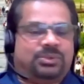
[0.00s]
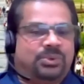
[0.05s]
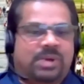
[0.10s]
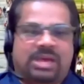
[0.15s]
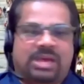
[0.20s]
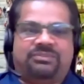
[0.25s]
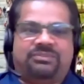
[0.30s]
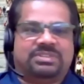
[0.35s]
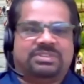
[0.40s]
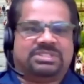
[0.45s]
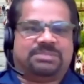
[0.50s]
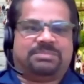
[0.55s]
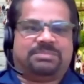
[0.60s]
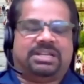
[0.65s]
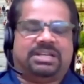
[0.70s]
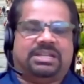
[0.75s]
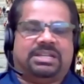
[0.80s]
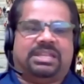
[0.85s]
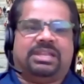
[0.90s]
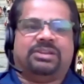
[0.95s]
who have
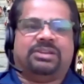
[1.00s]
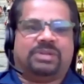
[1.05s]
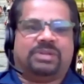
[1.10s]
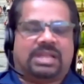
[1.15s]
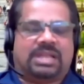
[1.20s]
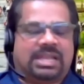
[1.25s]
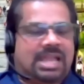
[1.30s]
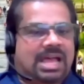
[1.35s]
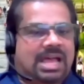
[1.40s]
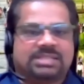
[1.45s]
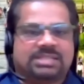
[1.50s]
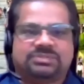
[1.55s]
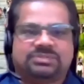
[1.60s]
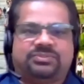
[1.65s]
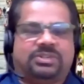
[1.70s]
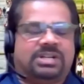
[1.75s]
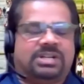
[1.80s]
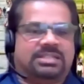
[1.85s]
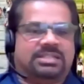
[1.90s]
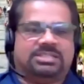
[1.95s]
visibility, and ask
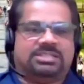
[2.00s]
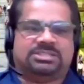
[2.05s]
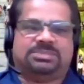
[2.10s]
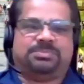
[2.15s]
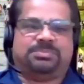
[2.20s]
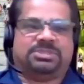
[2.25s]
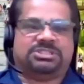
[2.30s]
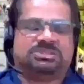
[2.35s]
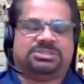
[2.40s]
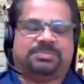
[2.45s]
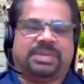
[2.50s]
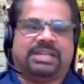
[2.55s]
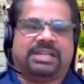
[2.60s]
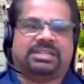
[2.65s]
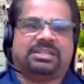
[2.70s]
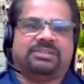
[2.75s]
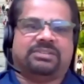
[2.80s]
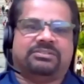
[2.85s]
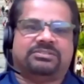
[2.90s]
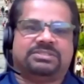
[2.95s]
for others'
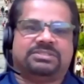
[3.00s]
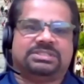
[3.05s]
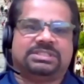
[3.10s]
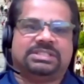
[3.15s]
perspectives,